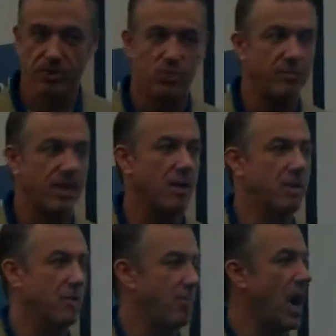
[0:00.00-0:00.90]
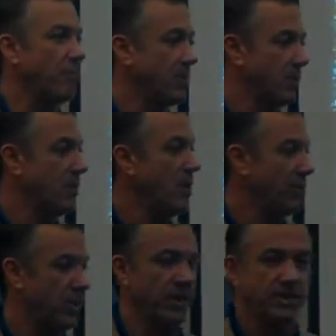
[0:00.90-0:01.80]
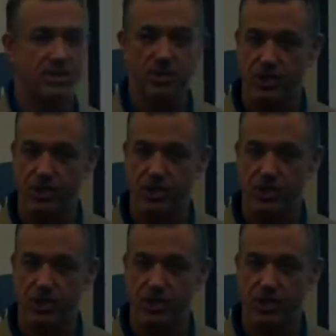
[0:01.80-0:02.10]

which is really becoming a popular place to